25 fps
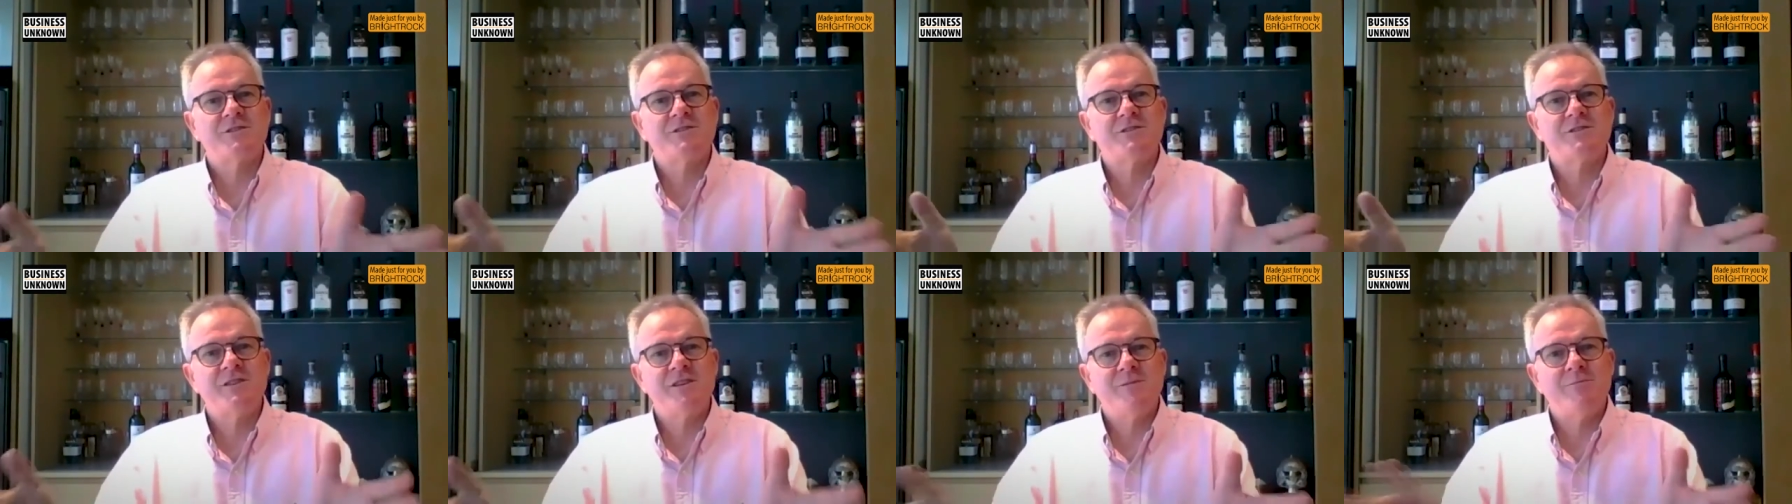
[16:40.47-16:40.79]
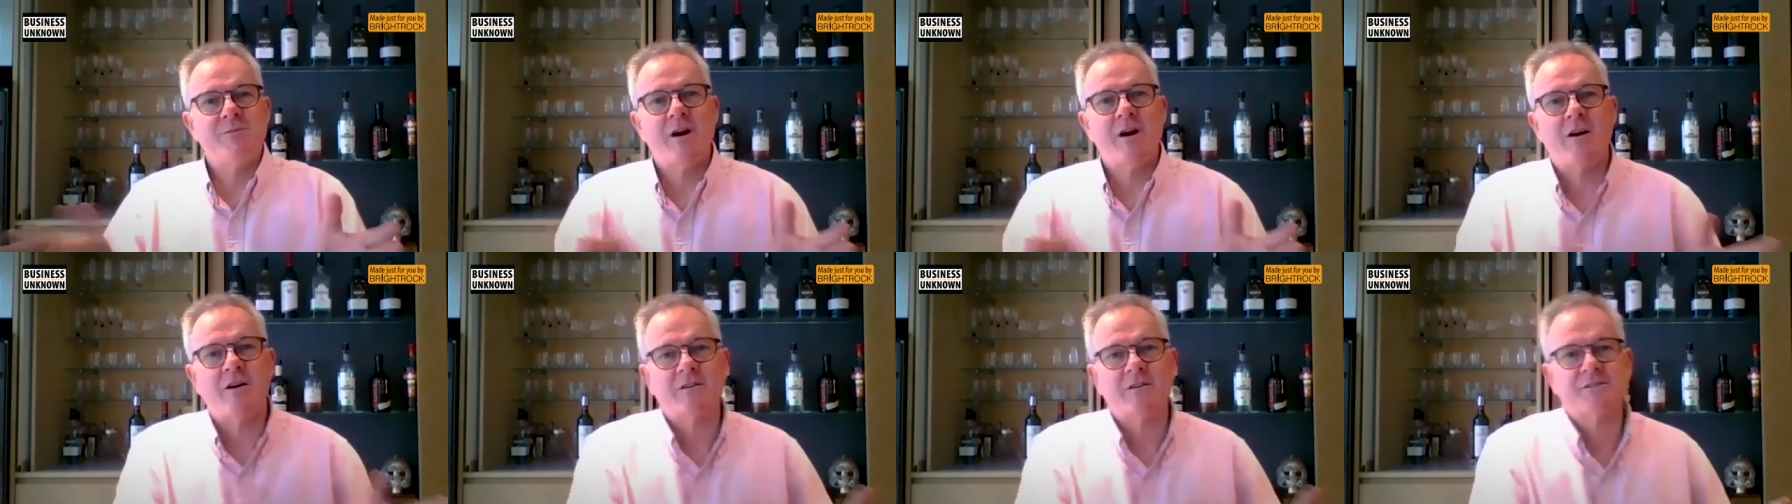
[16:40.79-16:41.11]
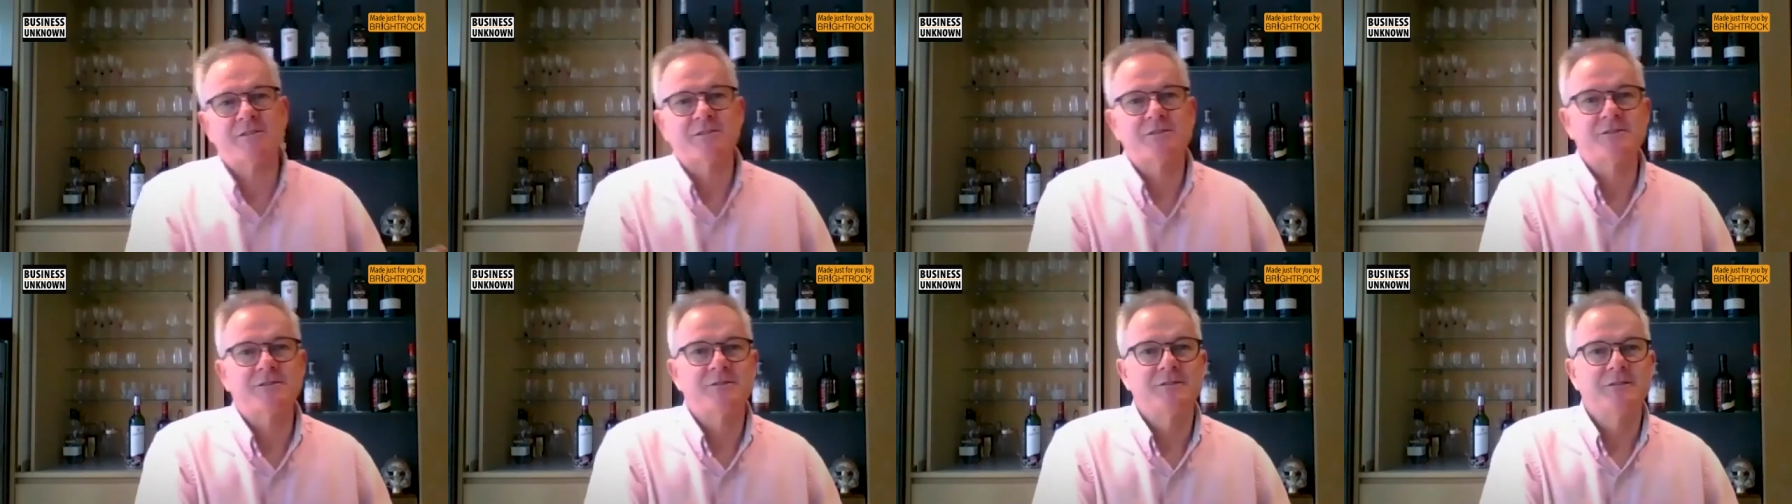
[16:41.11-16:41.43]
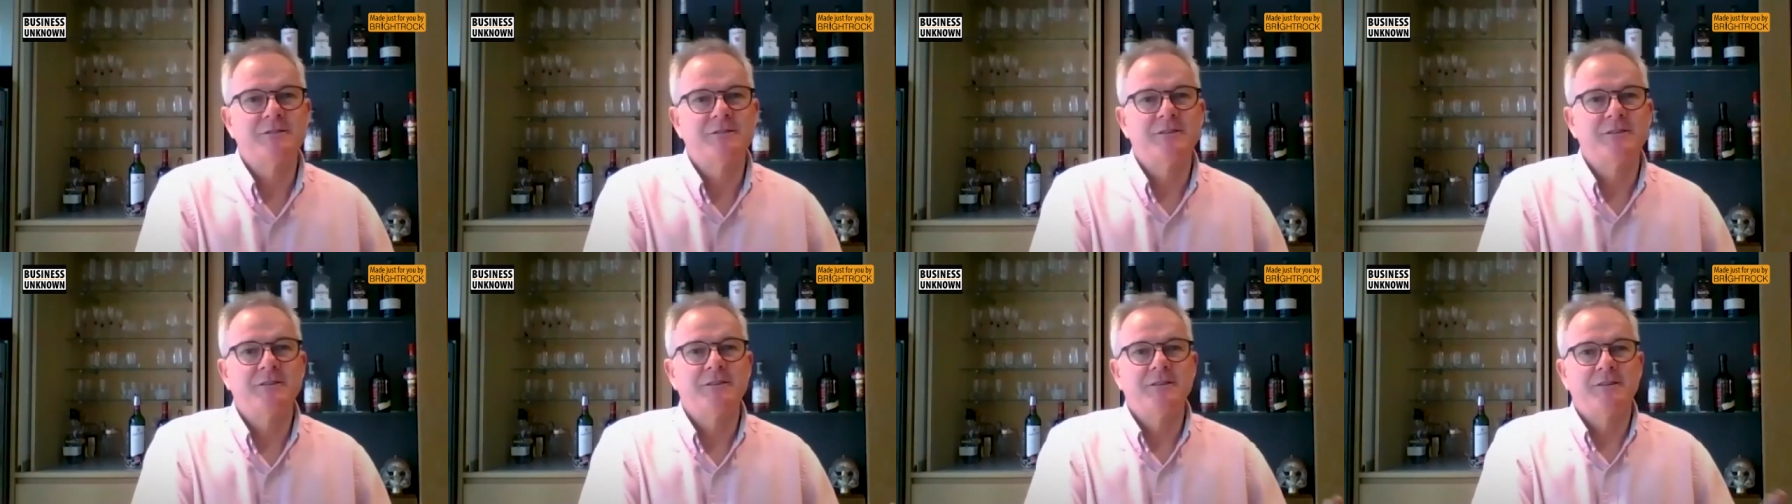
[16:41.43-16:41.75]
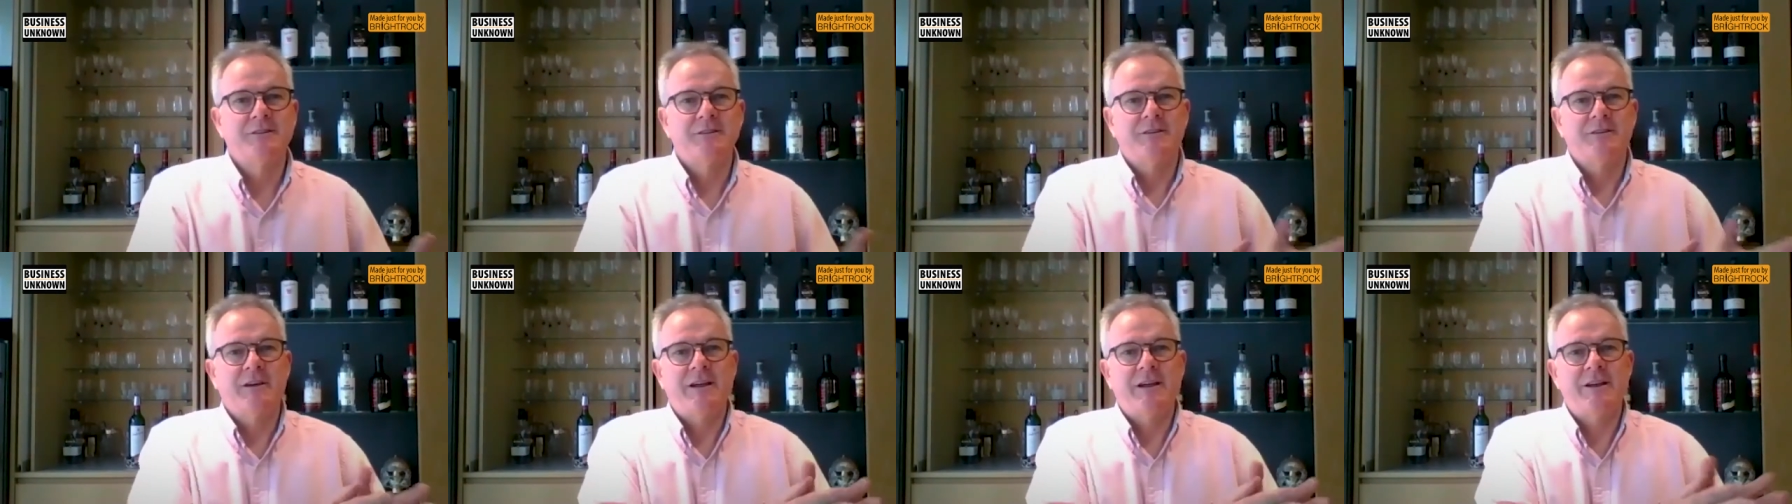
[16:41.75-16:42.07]
team out
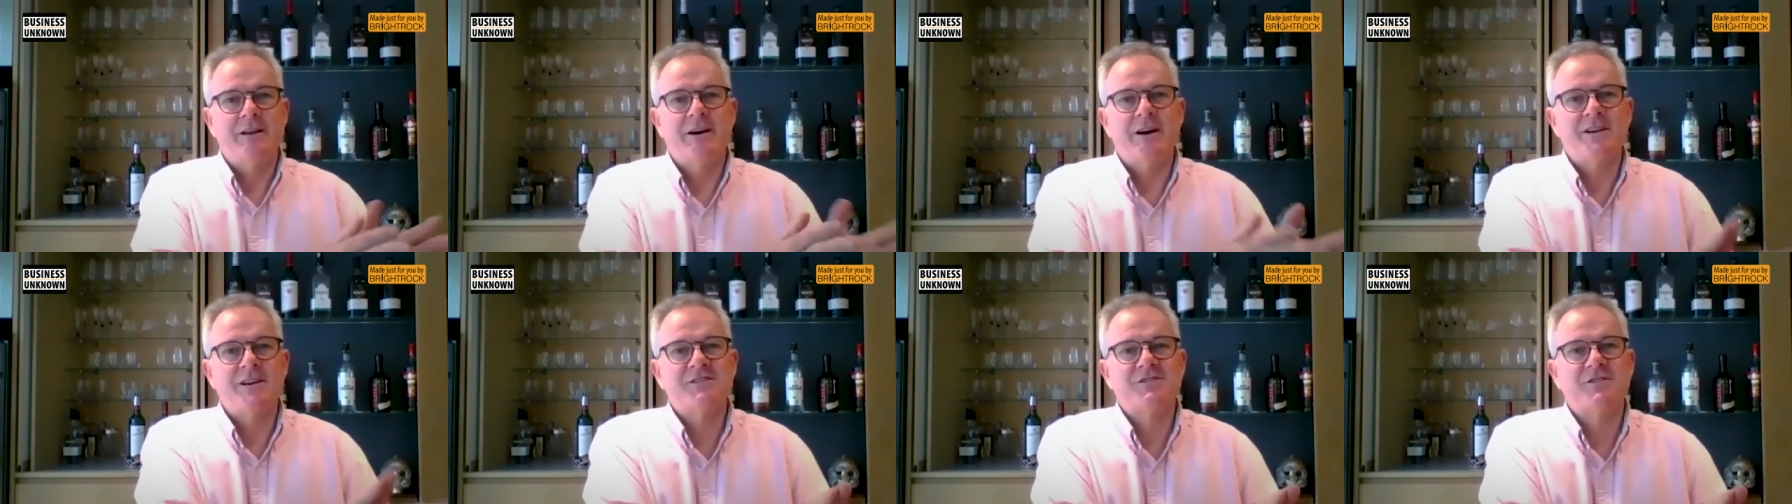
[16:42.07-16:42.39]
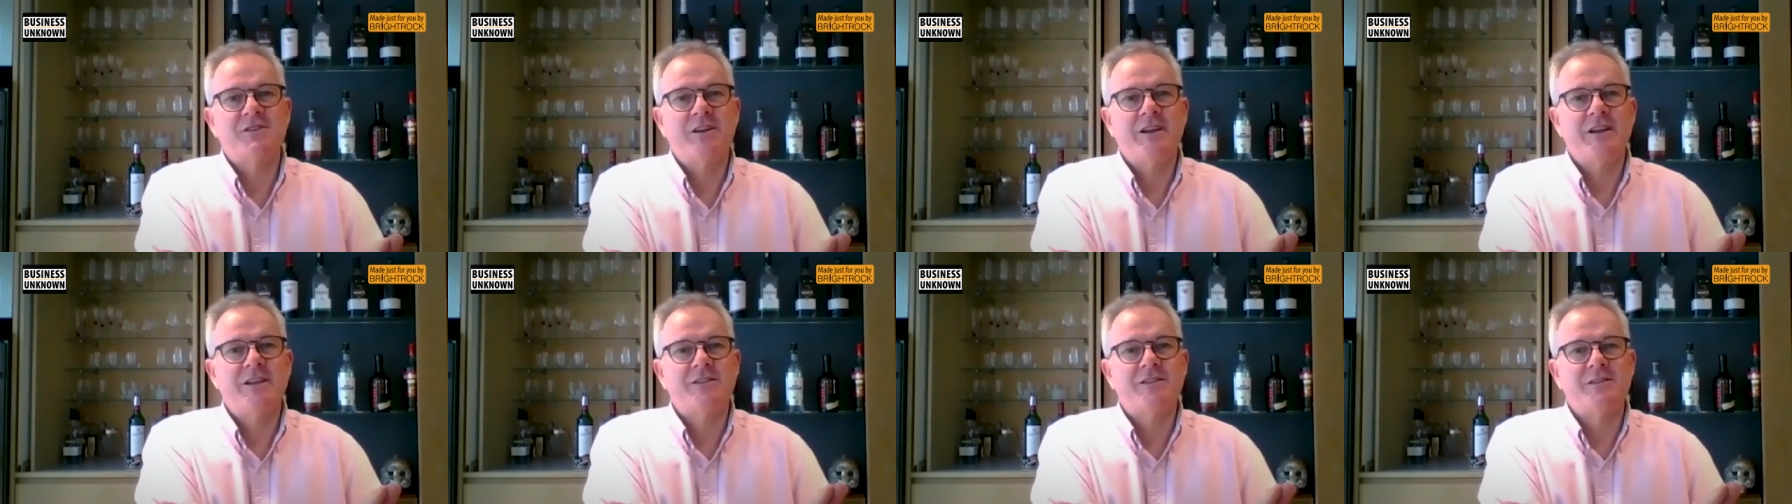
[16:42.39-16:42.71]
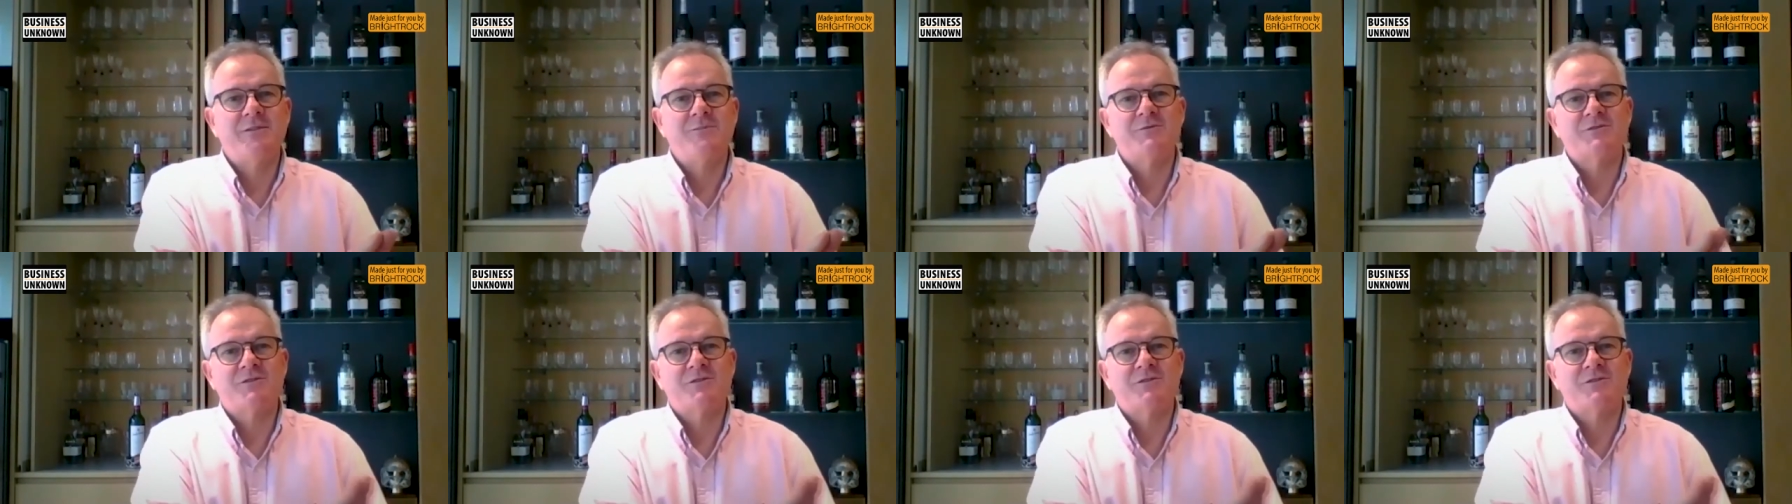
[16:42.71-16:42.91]
and isolate them.